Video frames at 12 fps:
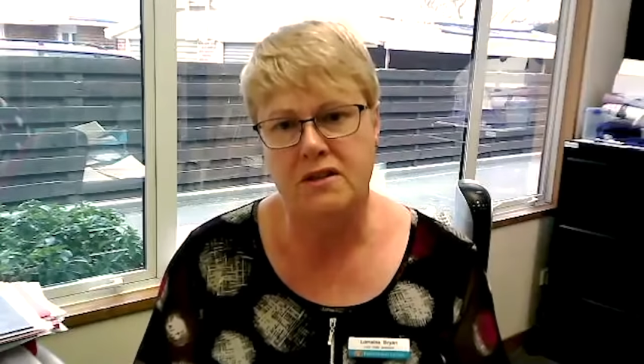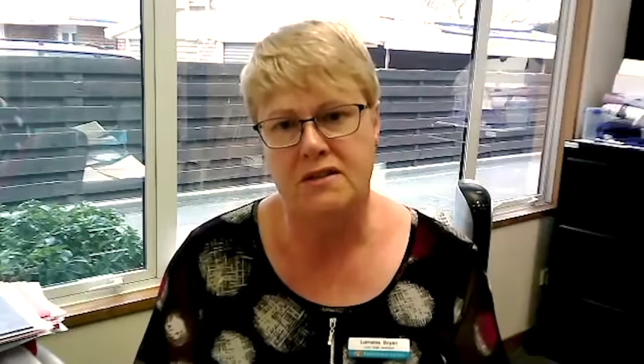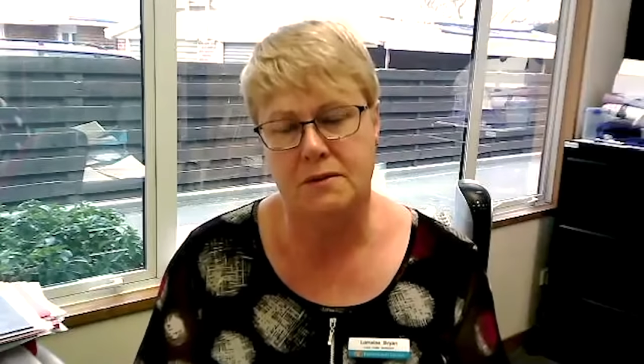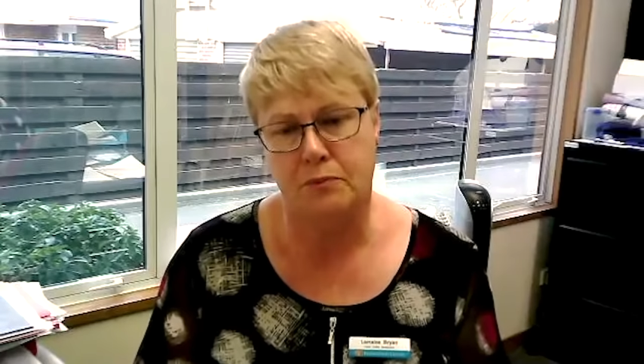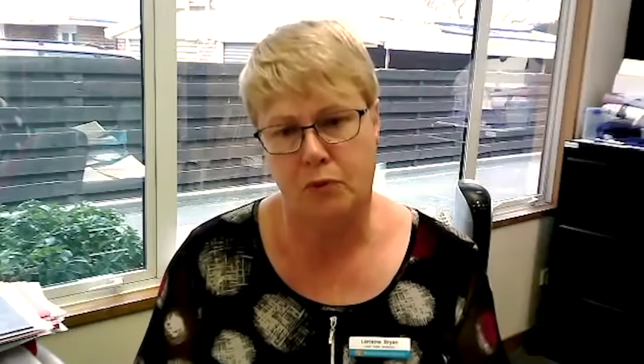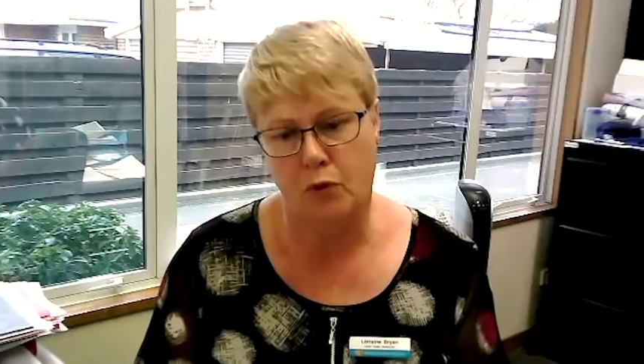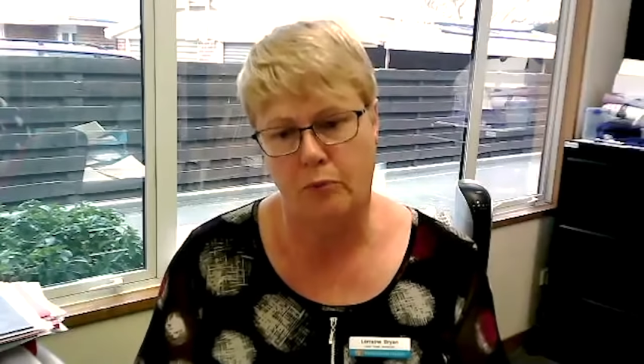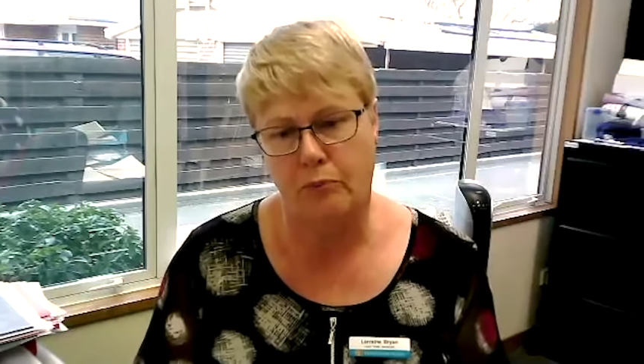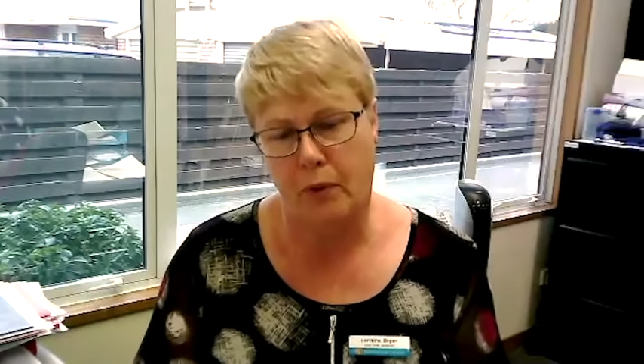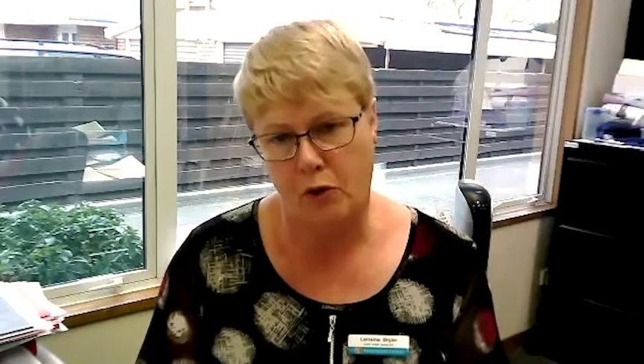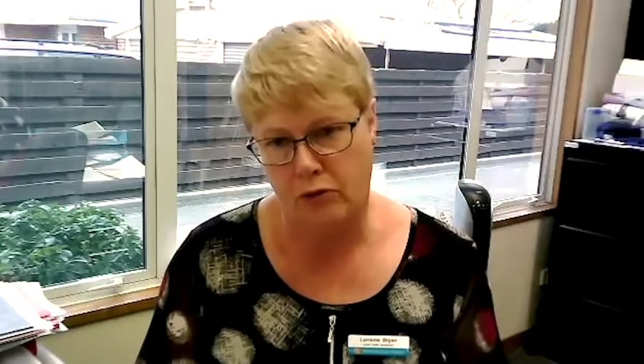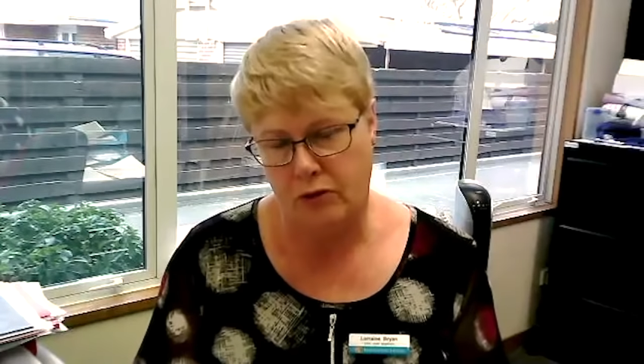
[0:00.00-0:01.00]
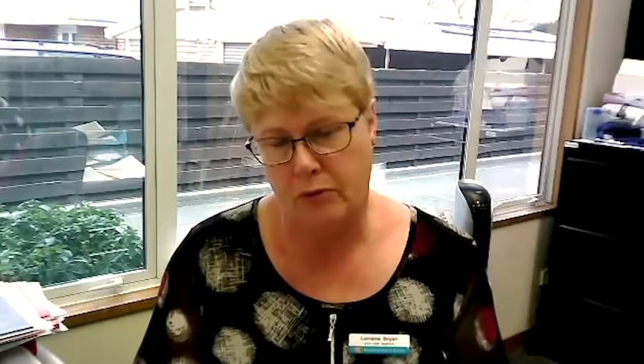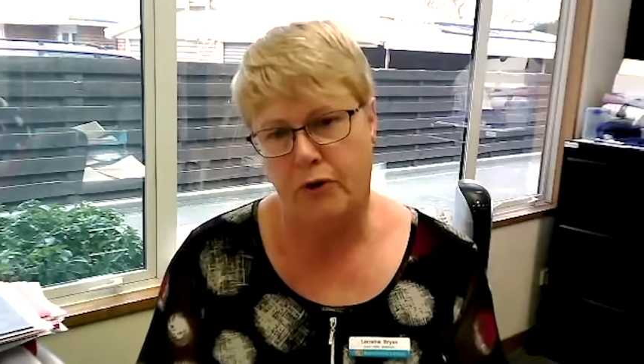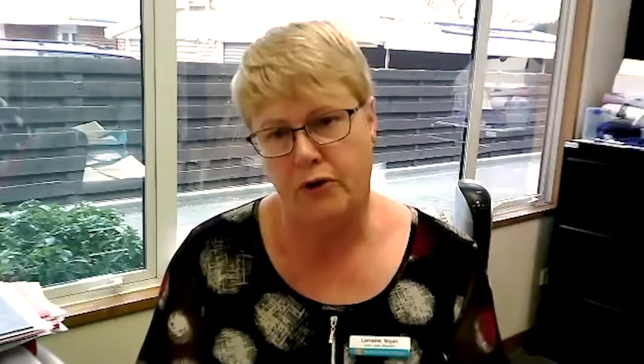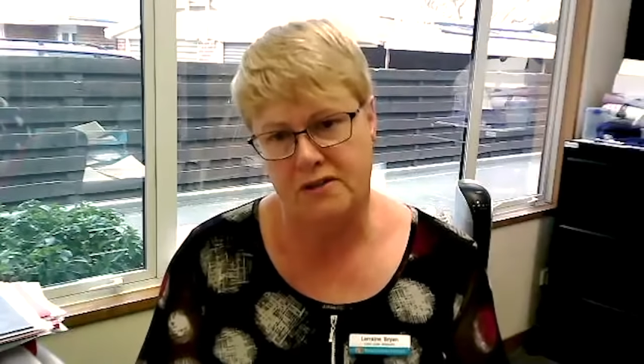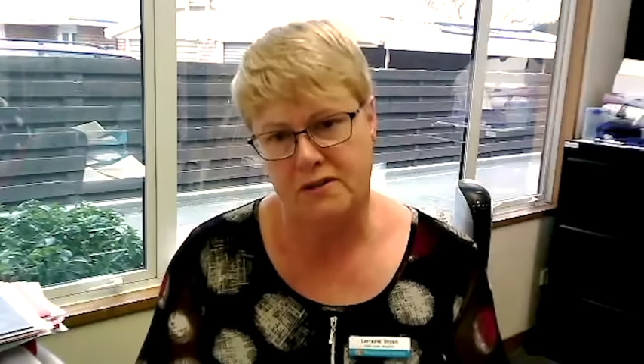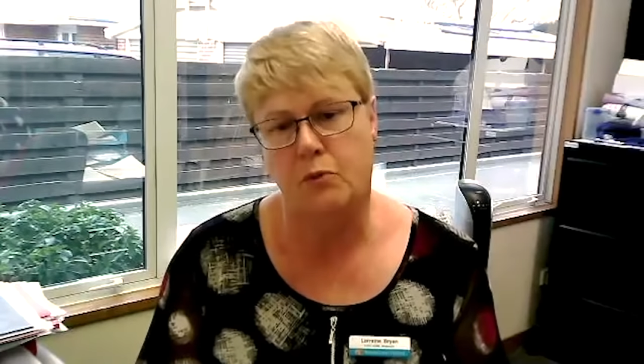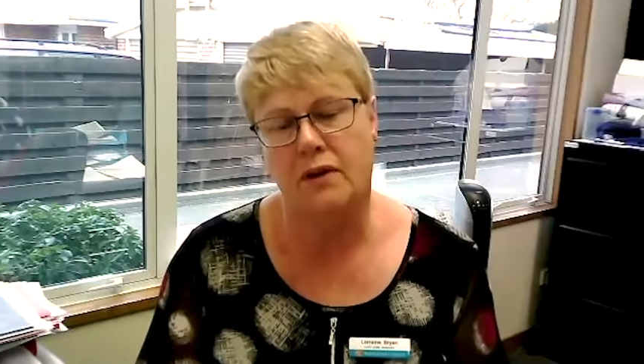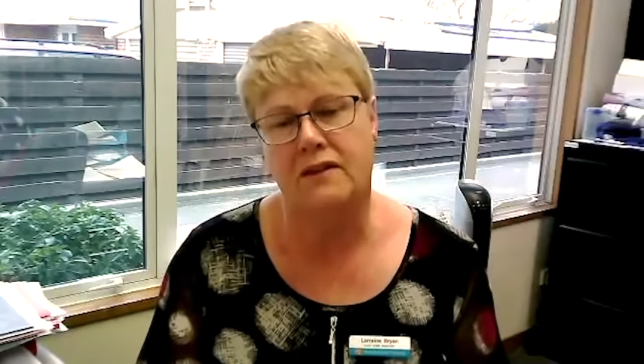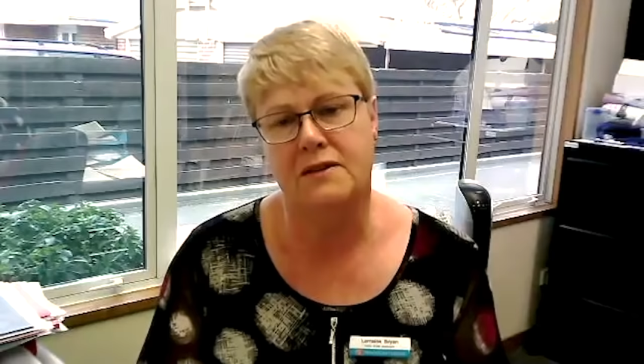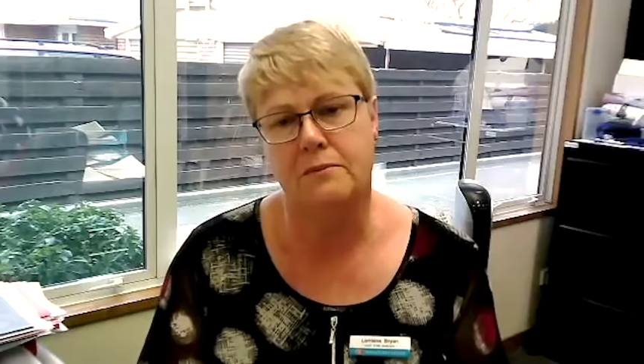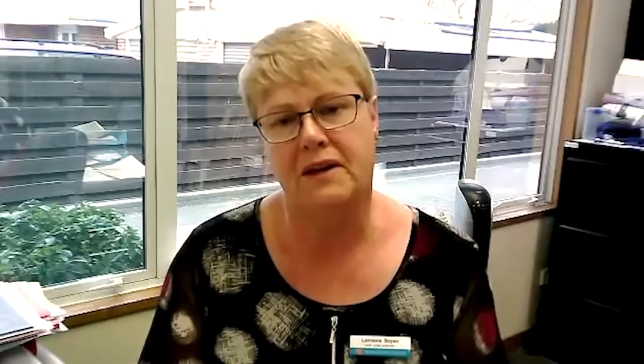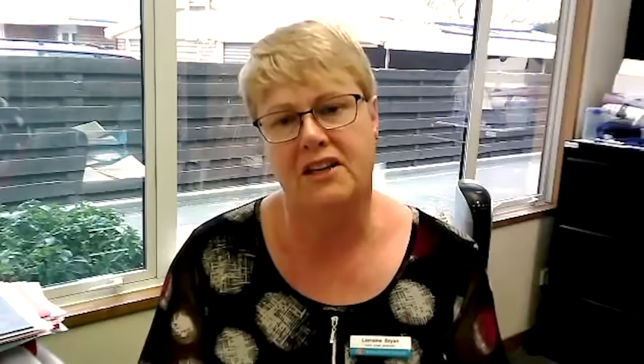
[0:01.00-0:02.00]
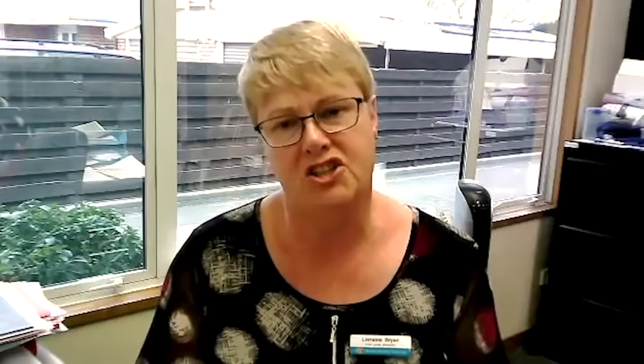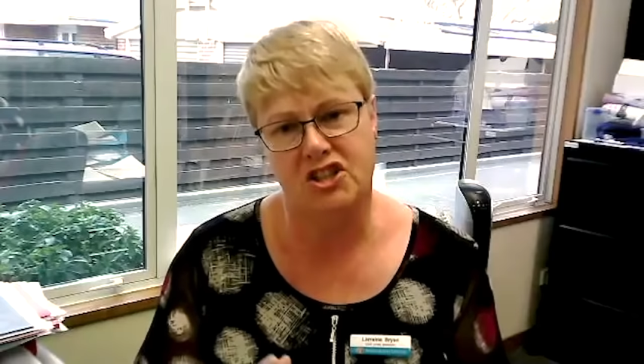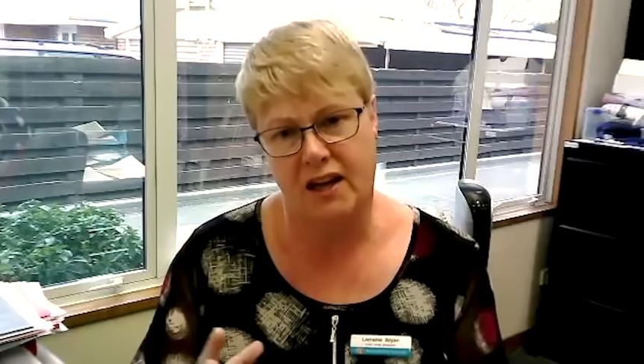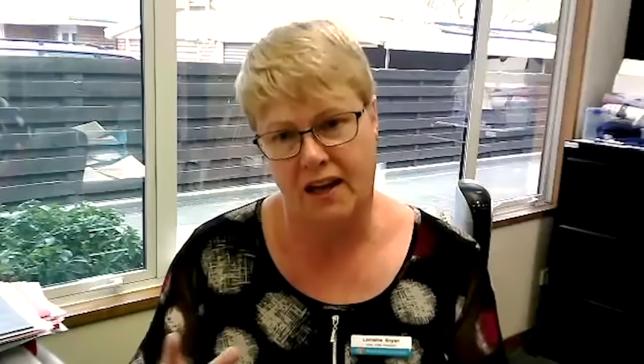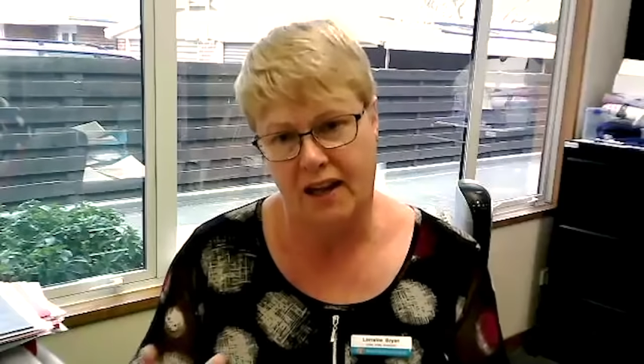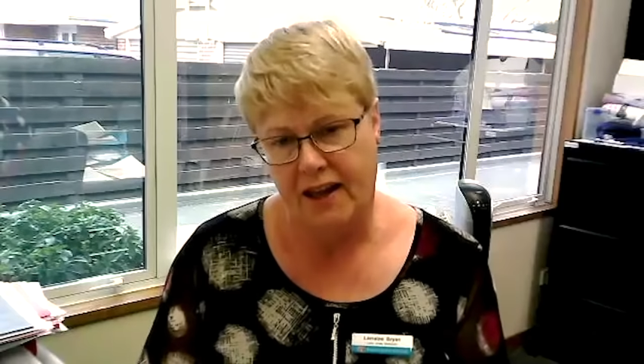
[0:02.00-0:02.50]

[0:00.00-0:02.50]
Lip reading: to support both the person with dementia